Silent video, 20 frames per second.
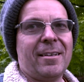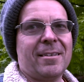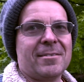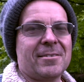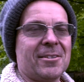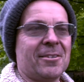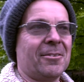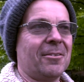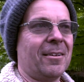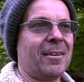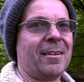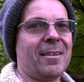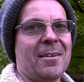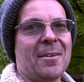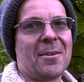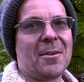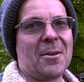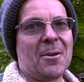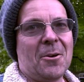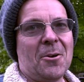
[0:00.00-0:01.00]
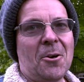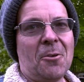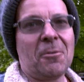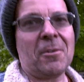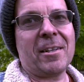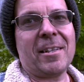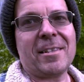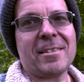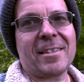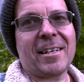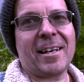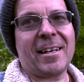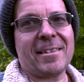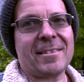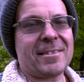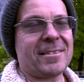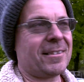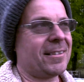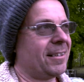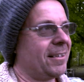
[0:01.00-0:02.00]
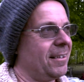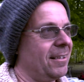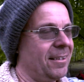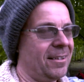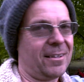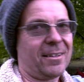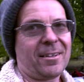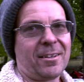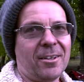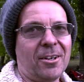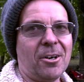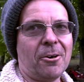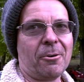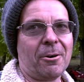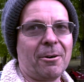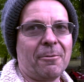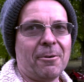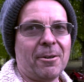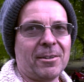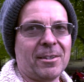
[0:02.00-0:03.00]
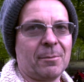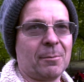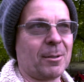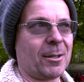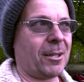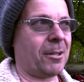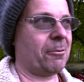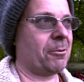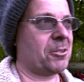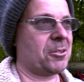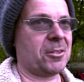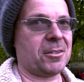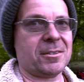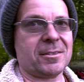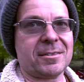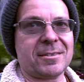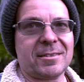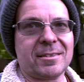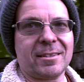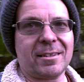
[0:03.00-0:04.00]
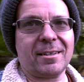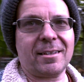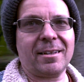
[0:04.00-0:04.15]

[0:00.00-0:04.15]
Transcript: So hopefully these guys go where I want them to go, which is